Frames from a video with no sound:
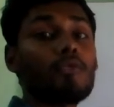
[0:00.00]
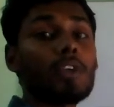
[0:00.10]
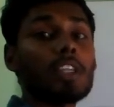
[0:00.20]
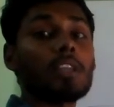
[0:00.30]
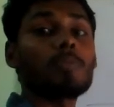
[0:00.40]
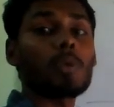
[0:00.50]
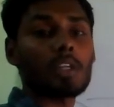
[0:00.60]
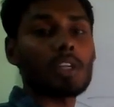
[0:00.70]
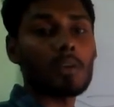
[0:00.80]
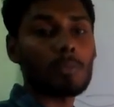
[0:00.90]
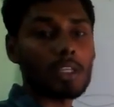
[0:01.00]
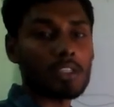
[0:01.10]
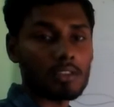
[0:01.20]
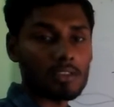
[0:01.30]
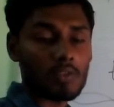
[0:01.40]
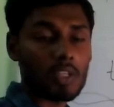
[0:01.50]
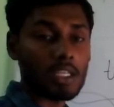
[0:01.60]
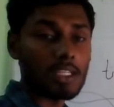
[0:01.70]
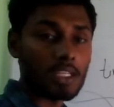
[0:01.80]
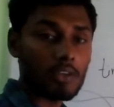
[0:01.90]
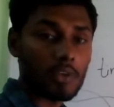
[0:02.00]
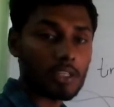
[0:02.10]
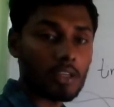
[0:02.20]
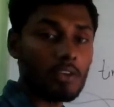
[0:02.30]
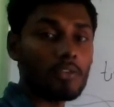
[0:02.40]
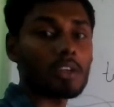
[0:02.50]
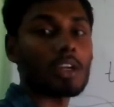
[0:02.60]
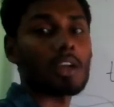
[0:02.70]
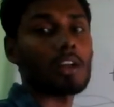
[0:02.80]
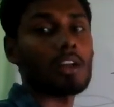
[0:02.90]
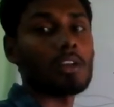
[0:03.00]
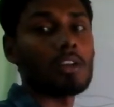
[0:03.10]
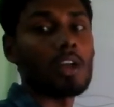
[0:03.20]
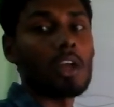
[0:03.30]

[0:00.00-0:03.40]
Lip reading: very important applications of the heating effect of current.